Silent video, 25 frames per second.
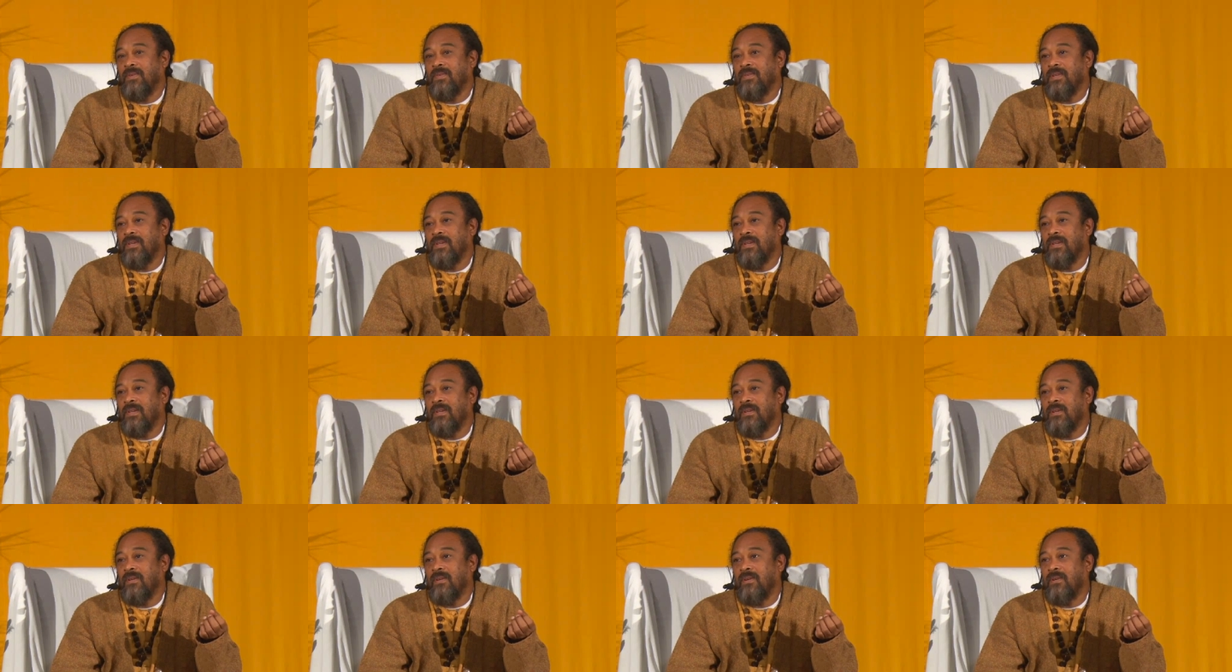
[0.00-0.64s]
You see?
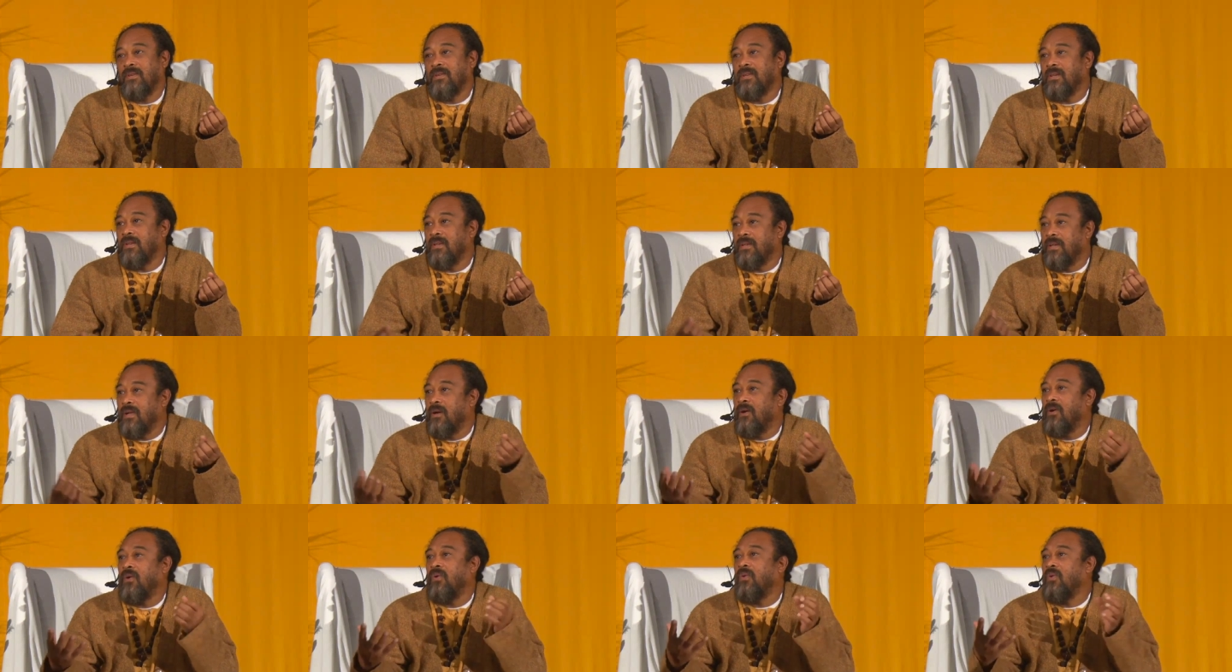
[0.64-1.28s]

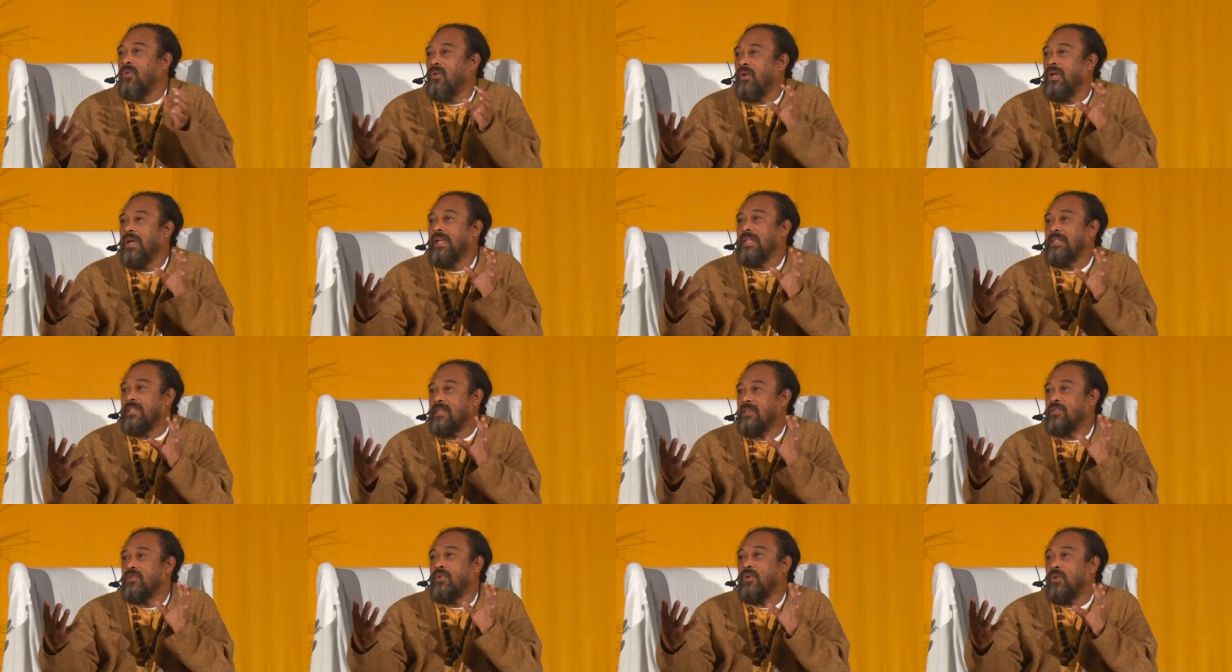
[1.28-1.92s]
Until now,
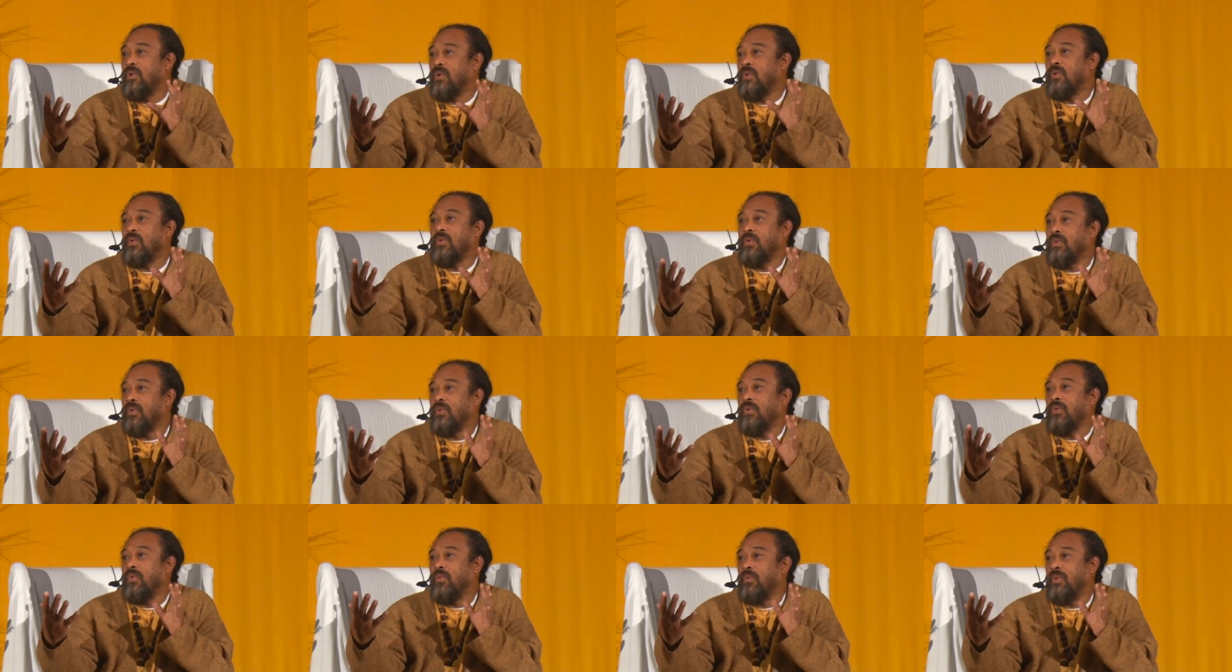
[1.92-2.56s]
it's as though
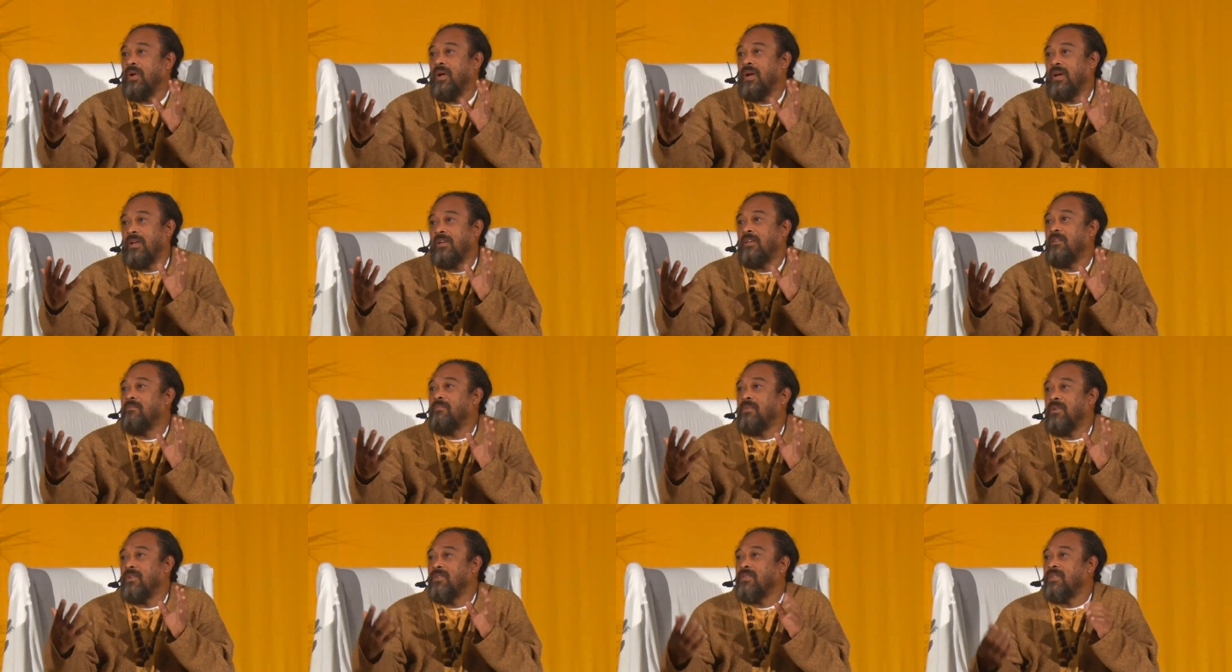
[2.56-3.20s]
we're
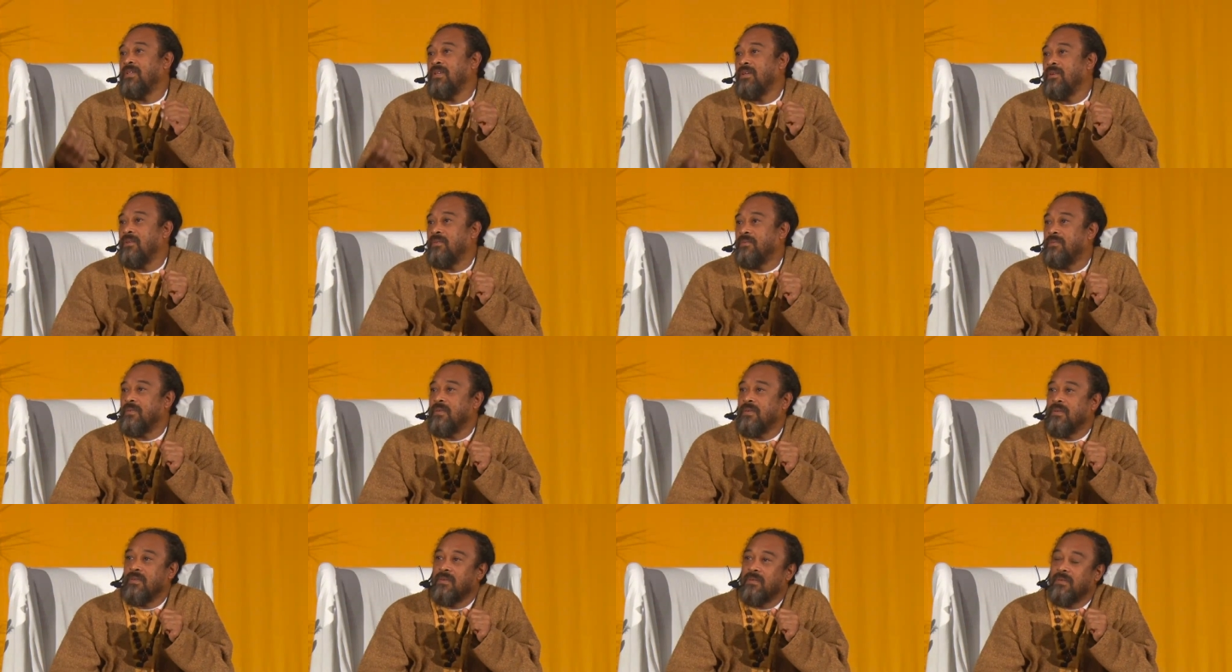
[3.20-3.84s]
at the mercy
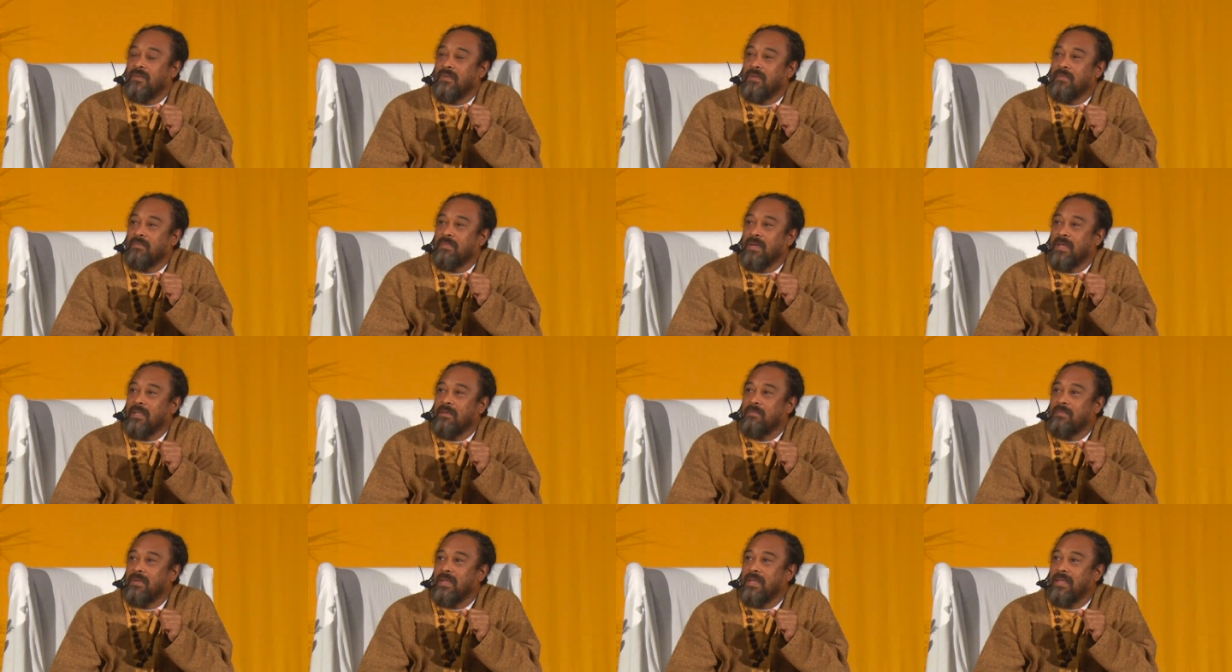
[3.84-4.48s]
of the
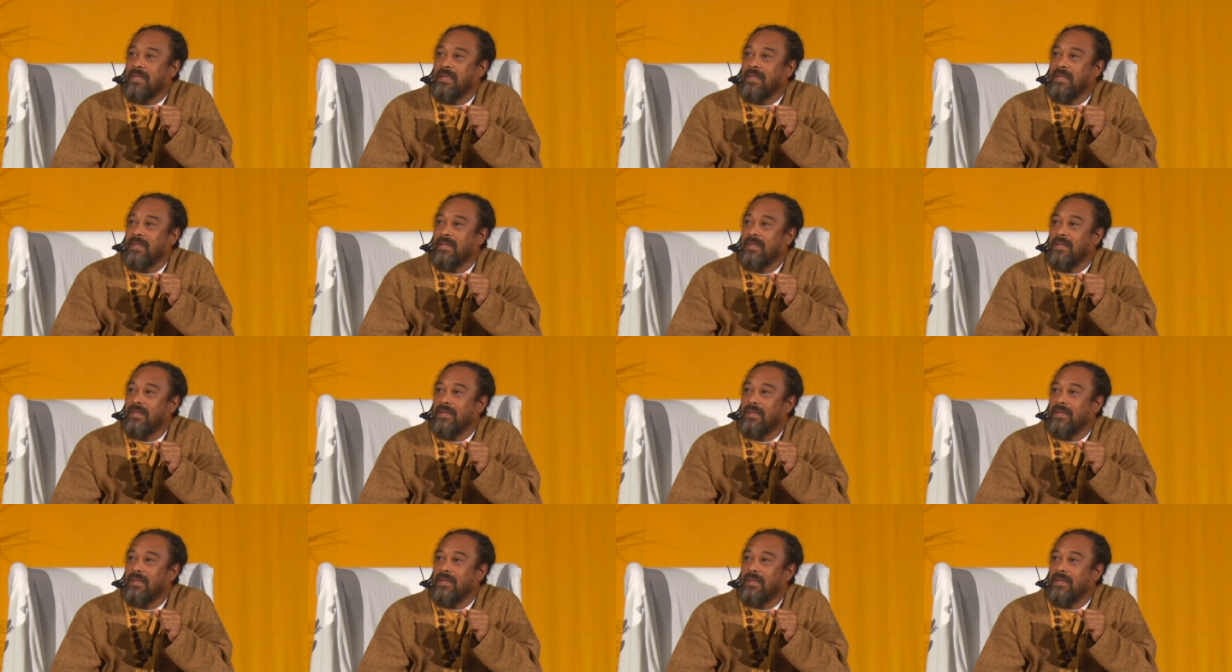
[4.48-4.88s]
mind play.